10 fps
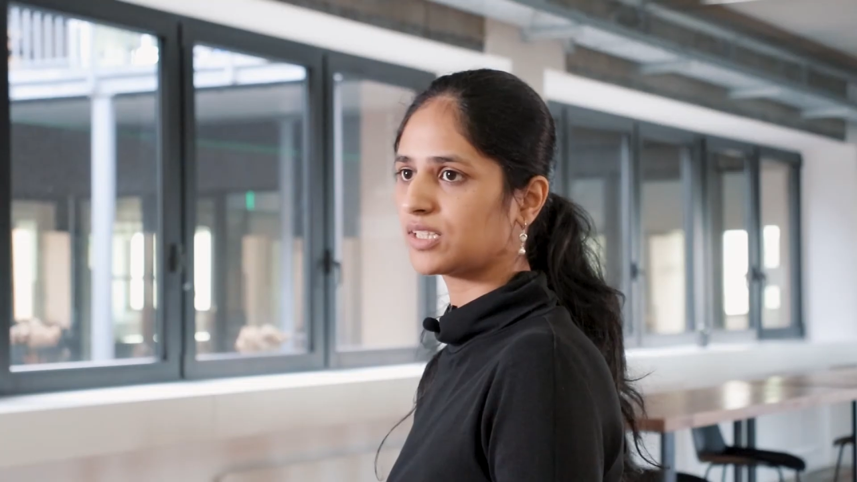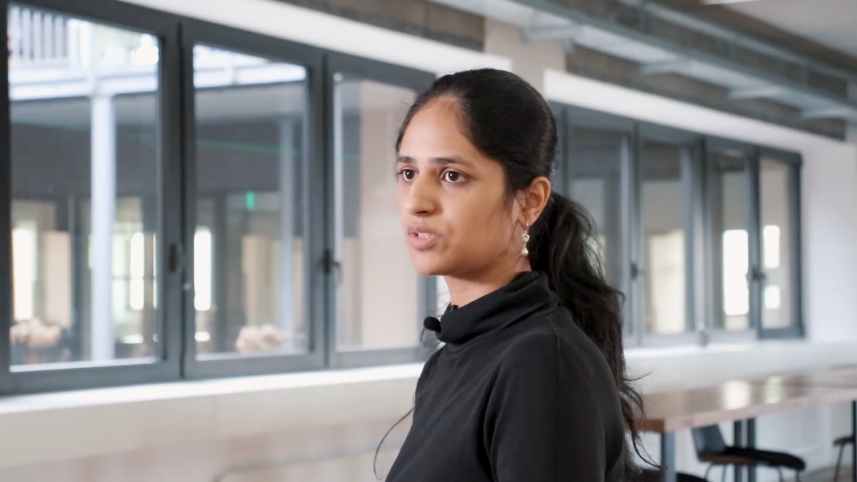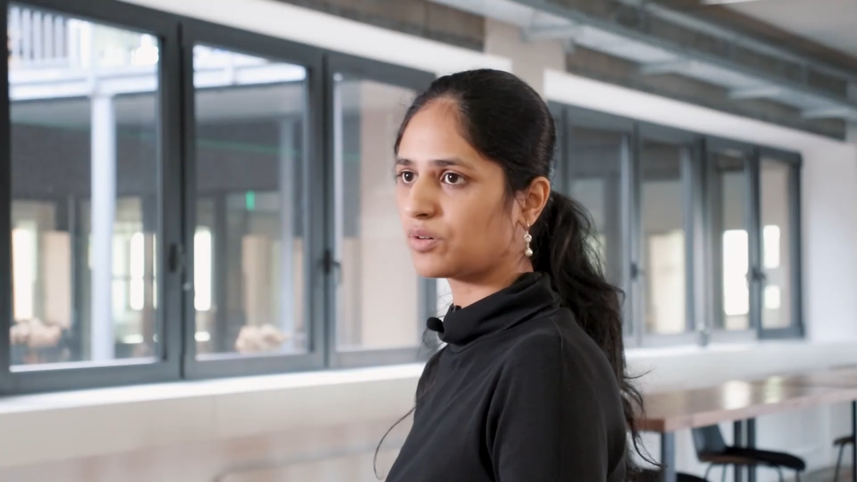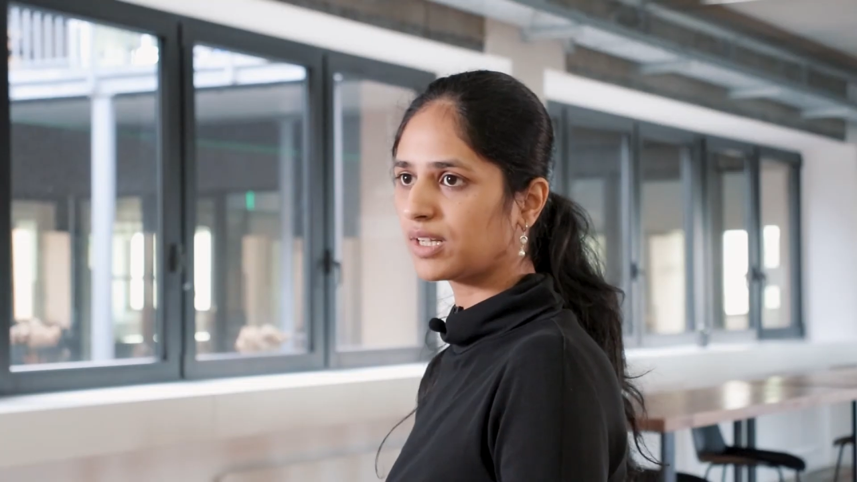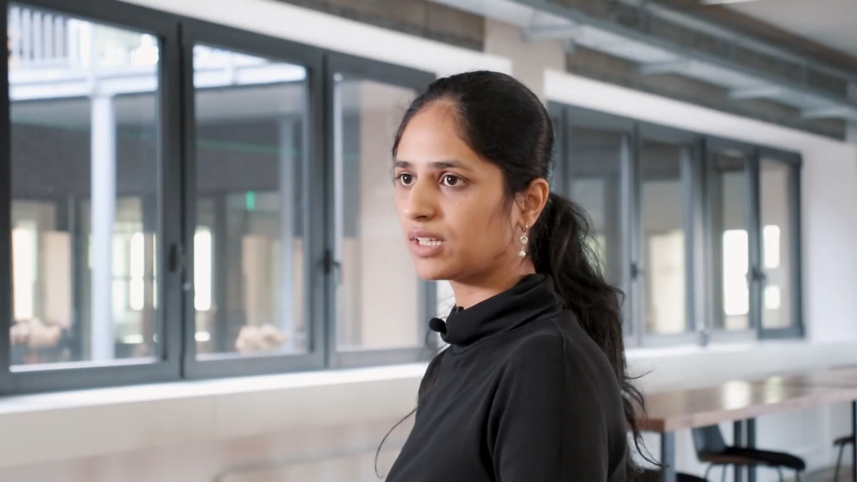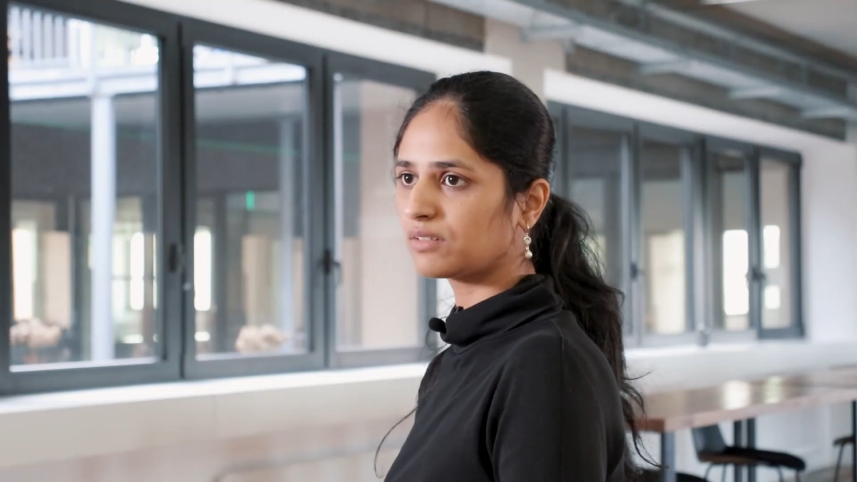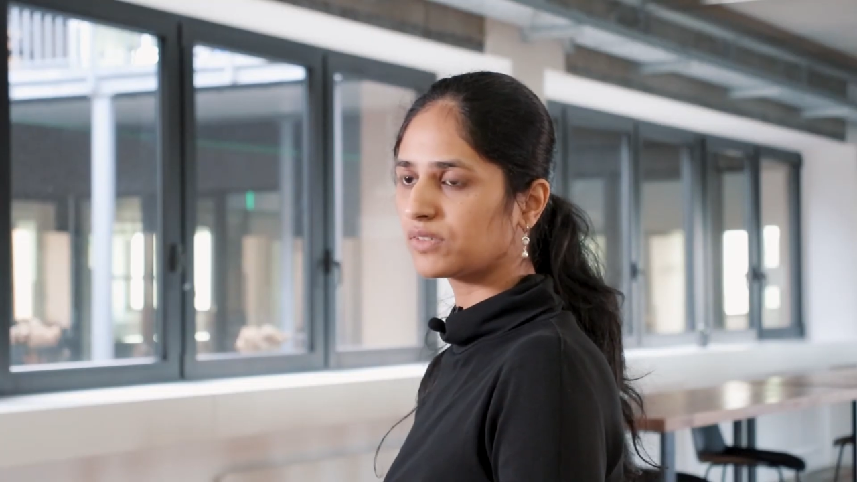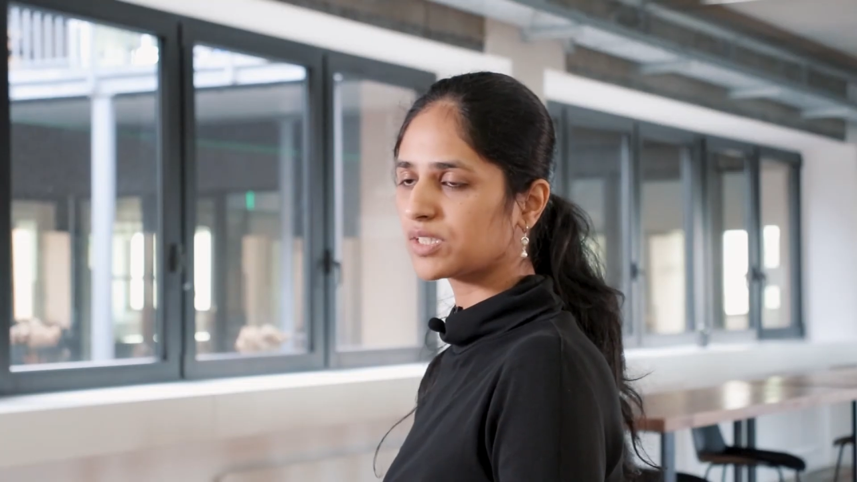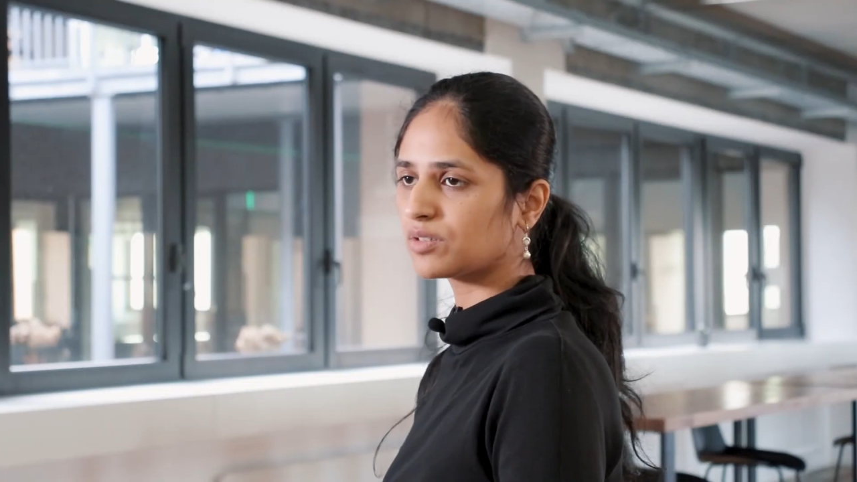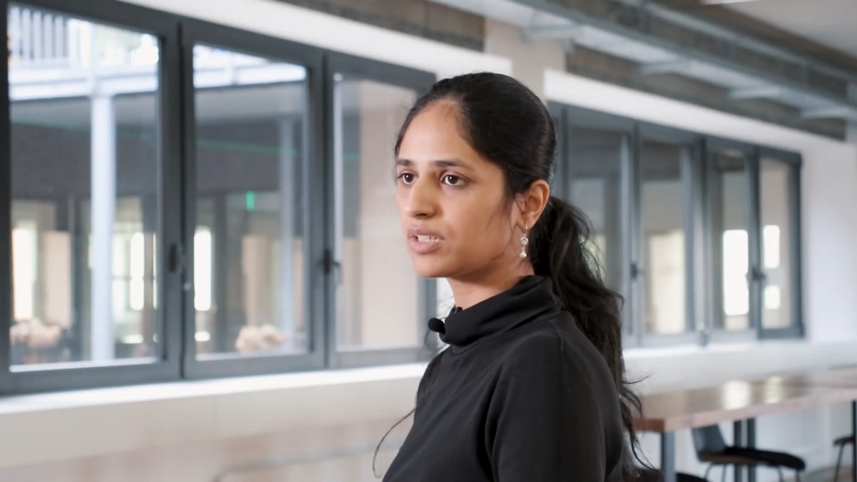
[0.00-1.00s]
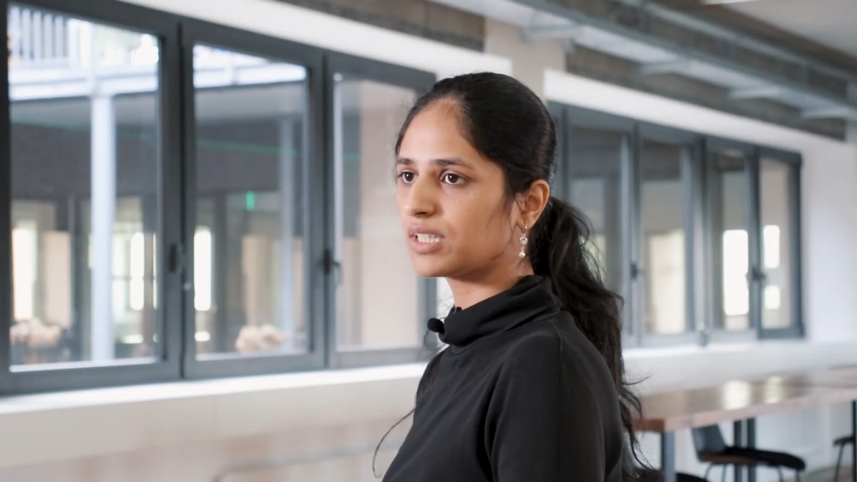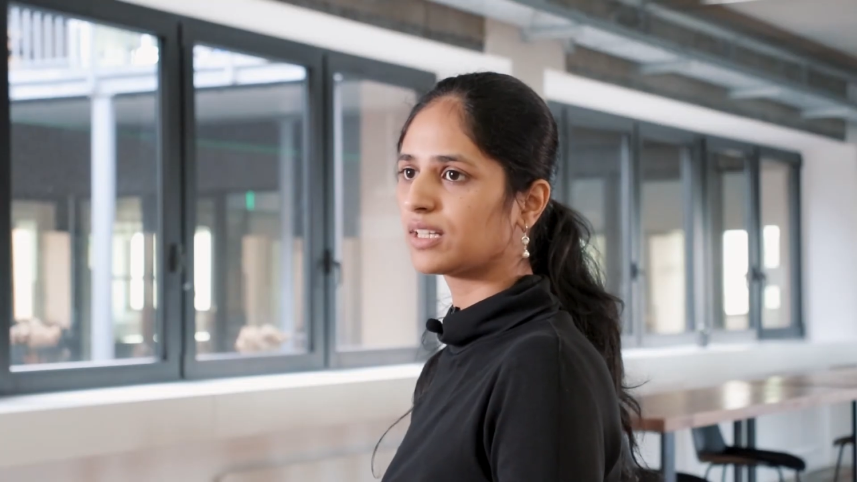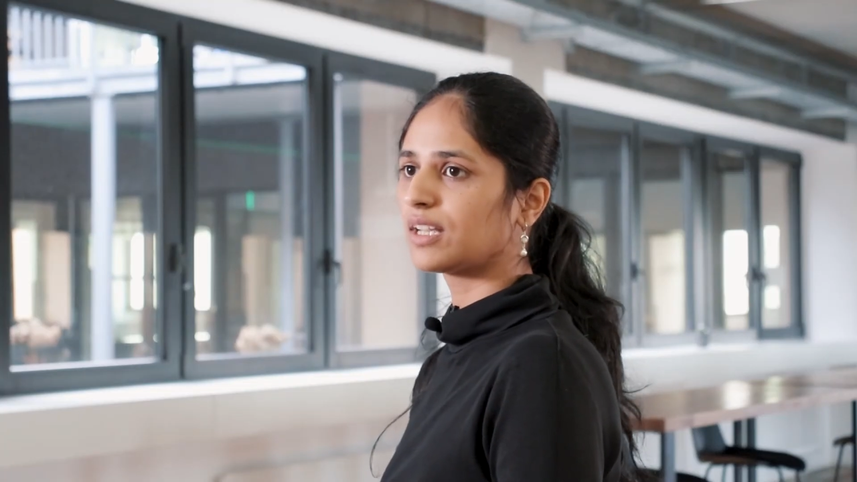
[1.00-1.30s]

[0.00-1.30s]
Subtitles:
storing inventory,